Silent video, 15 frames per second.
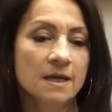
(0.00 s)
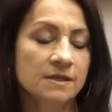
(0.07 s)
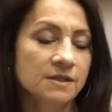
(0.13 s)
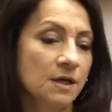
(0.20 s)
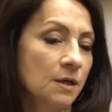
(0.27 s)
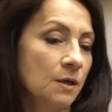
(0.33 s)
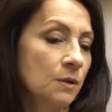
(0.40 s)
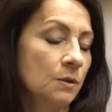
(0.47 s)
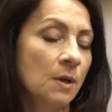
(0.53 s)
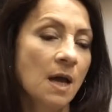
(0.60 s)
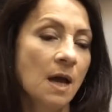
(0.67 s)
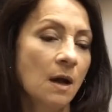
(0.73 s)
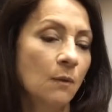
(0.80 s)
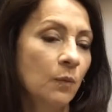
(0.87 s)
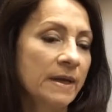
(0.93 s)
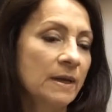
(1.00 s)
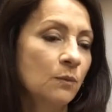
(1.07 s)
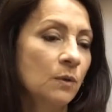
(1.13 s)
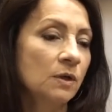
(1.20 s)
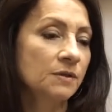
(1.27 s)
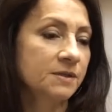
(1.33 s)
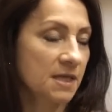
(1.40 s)
So we
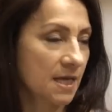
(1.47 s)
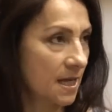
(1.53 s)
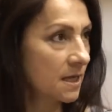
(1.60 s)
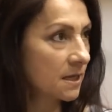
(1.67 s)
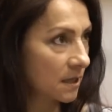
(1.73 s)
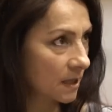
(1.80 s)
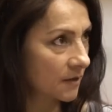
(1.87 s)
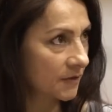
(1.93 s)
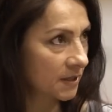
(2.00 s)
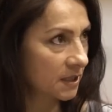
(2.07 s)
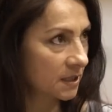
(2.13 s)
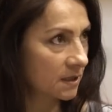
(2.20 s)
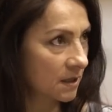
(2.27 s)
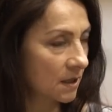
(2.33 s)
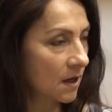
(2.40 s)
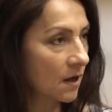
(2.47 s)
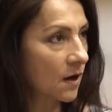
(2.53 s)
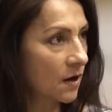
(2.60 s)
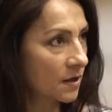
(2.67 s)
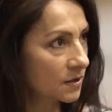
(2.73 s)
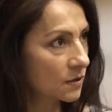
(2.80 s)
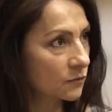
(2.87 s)
will take the uh,
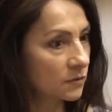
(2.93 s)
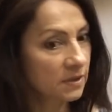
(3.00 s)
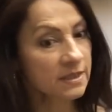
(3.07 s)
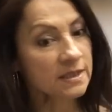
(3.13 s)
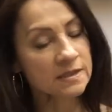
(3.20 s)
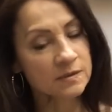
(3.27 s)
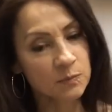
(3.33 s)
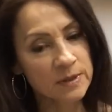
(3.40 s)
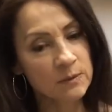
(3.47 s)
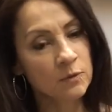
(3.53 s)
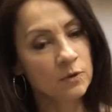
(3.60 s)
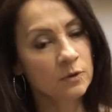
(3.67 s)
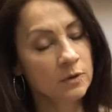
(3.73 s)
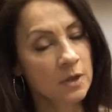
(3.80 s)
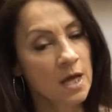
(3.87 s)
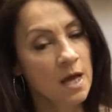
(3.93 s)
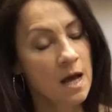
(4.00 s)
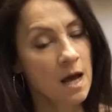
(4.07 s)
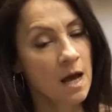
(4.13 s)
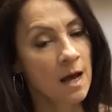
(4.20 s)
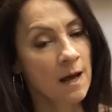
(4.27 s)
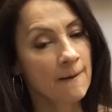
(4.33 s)
release, we will
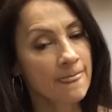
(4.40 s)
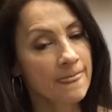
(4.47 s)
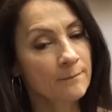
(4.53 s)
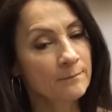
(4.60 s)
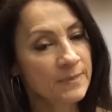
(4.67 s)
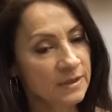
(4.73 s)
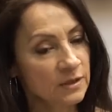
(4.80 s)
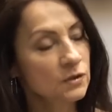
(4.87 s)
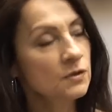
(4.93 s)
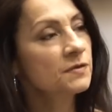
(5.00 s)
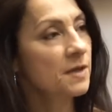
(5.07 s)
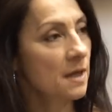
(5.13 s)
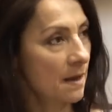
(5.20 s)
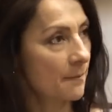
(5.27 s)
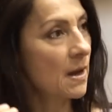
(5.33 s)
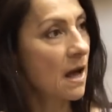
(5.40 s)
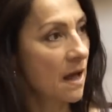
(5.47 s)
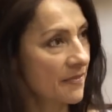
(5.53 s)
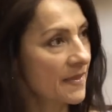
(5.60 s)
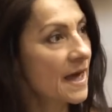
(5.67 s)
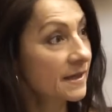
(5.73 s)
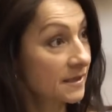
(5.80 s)
um, build
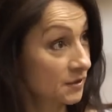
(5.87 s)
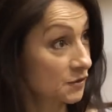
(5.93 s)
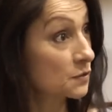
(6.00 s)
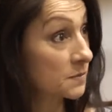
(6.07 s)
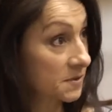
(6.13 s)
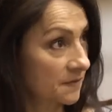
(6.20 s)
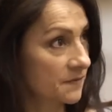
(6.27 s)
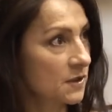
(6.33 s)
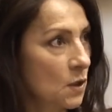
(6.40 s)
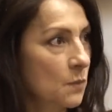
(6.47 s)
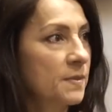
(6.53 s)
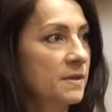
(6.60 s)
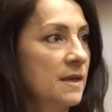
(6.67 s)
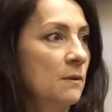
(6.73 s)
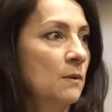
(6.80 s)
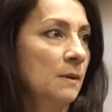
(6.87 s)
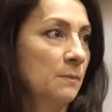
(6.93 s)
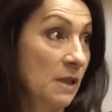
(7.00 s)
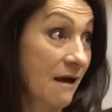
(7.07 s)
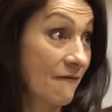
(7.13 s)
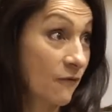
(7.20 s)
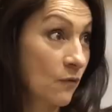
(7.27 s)
upon that in terms of the open network
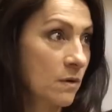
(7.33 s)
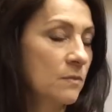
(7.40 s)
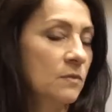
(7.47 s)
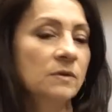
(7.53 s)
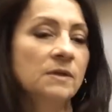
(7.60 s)
platform